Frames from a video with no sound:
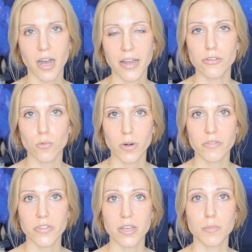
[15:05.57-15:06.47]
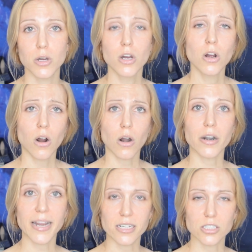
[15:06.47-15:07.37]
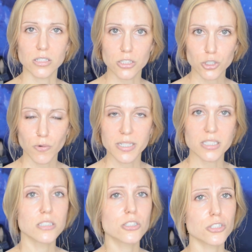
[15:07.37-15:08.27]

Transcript: either one of them are excellent choices.